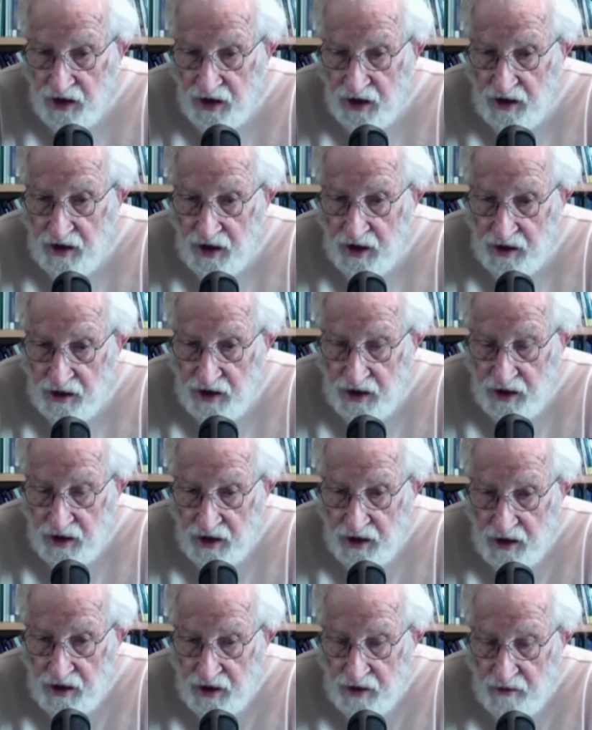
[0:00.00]
that
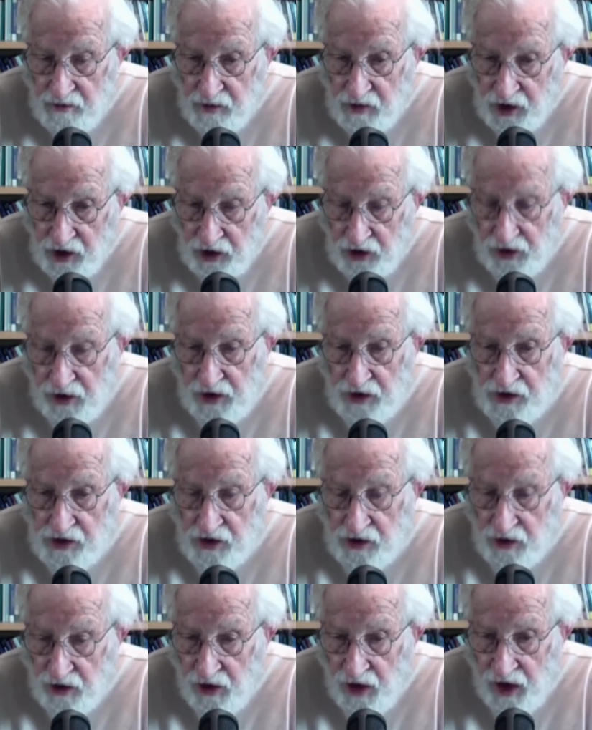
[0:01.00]
the murderous
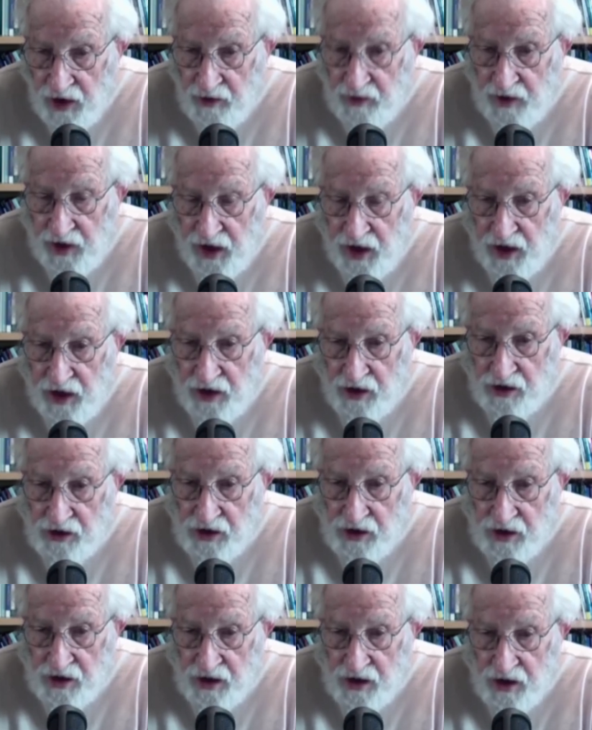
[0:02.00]
crime
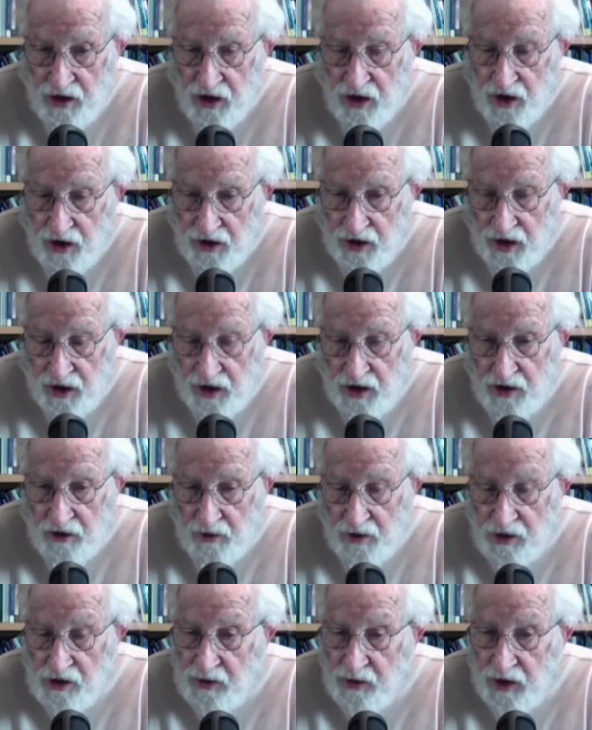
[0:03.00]
gangs are taking
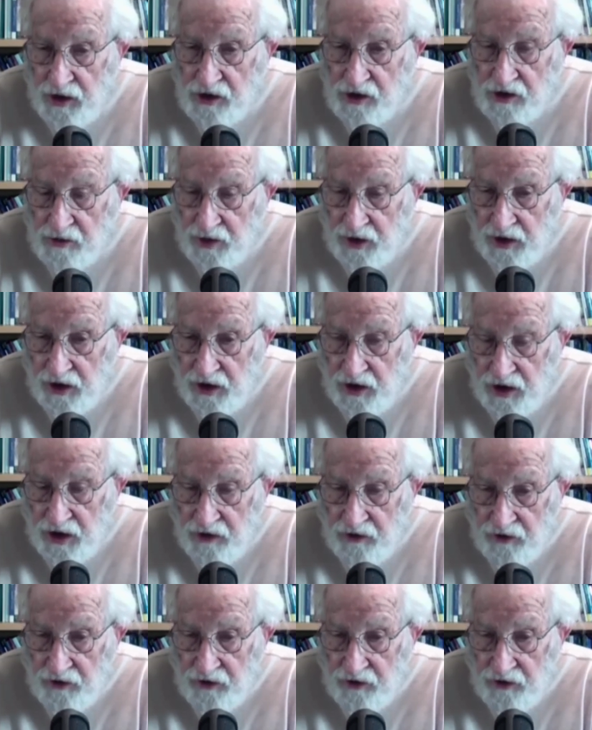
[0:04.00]
responsibility